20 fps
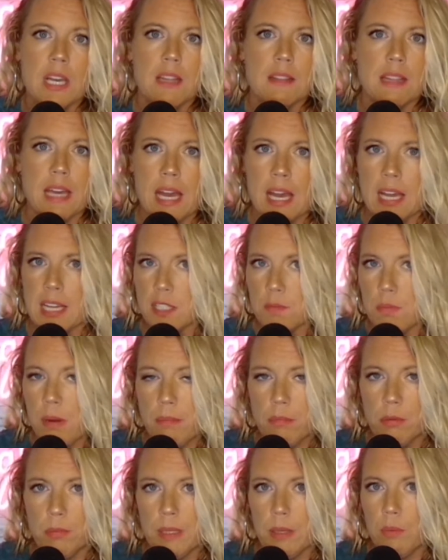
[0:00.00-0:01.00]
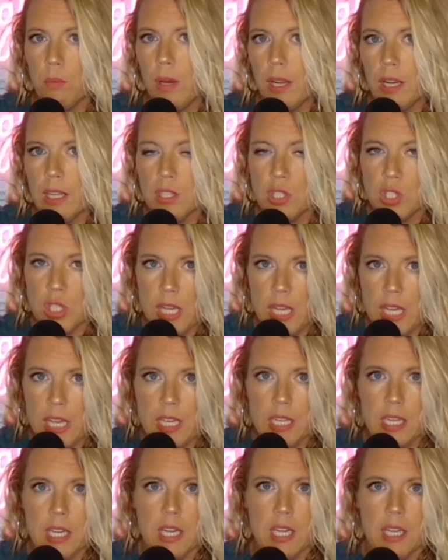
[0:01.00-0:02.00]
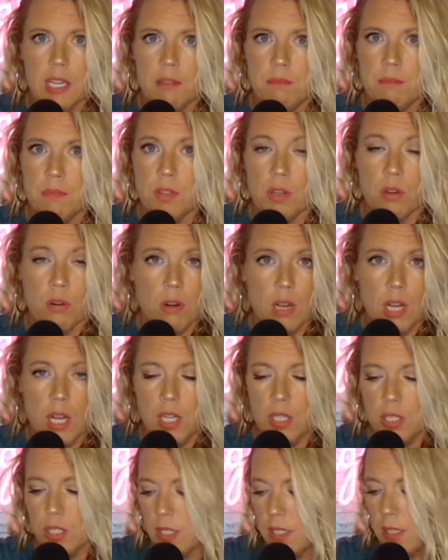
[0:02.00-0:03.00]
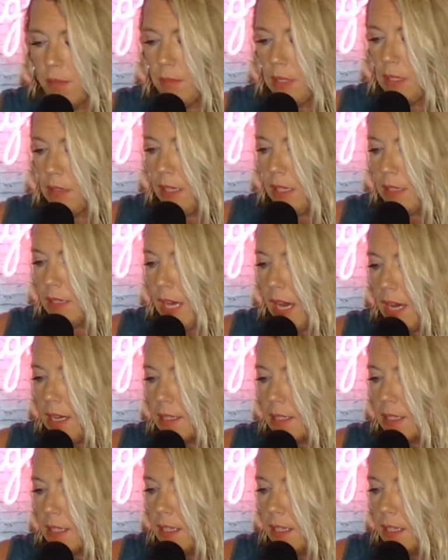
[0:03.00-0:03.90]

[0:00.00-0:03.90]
The axe, probably a shed, the garage, something like that.